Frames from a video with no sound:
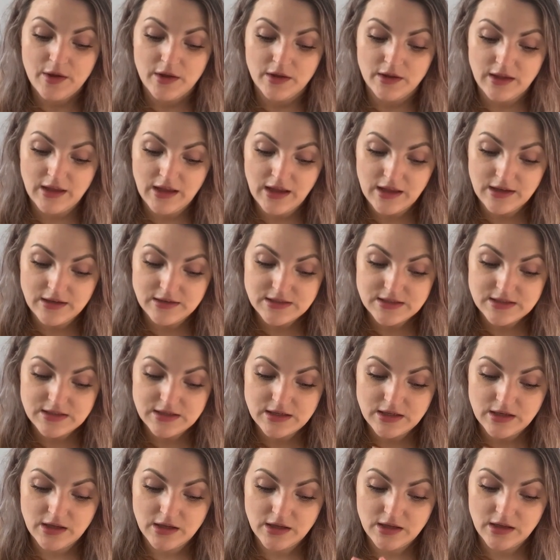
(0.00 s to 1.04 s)

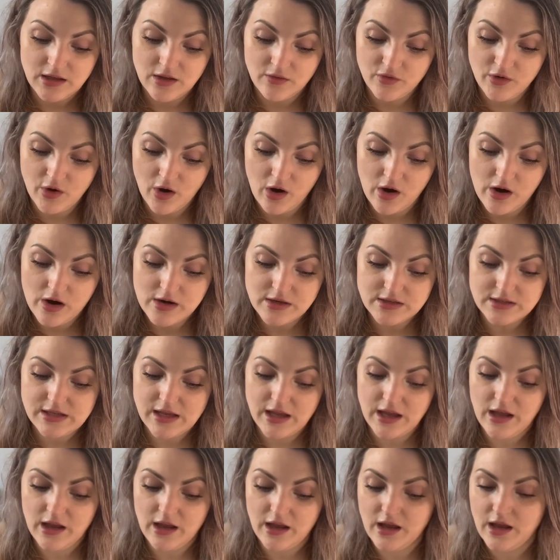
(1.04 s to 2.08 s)
get gift cards
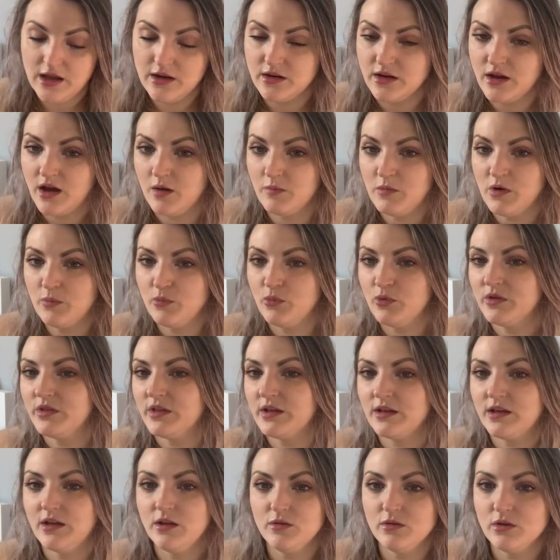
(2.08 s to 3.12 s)
and come up with
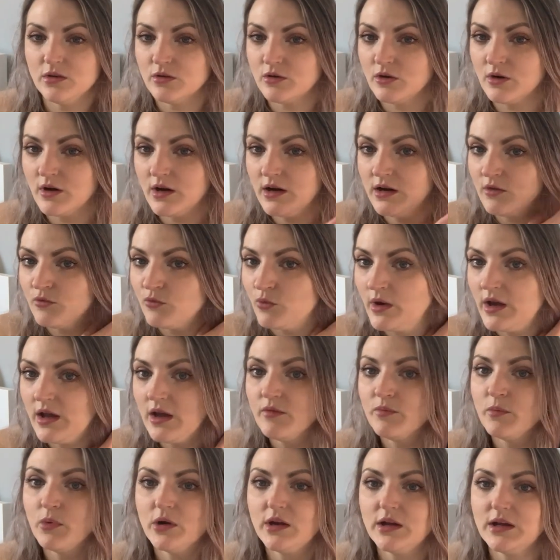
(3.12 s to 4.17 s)
a cute little creative way
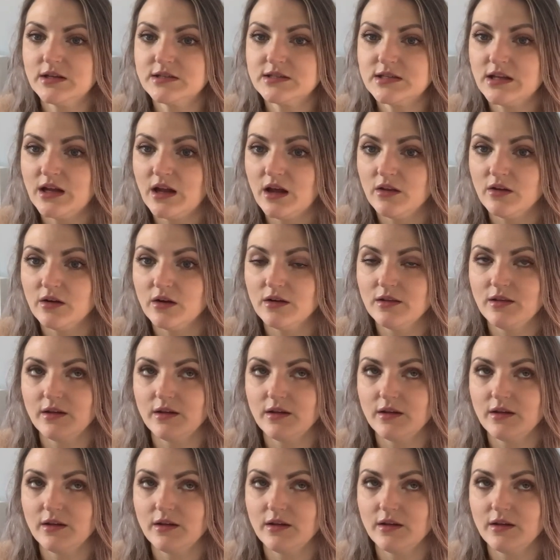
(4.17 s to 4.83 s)
of putting it together.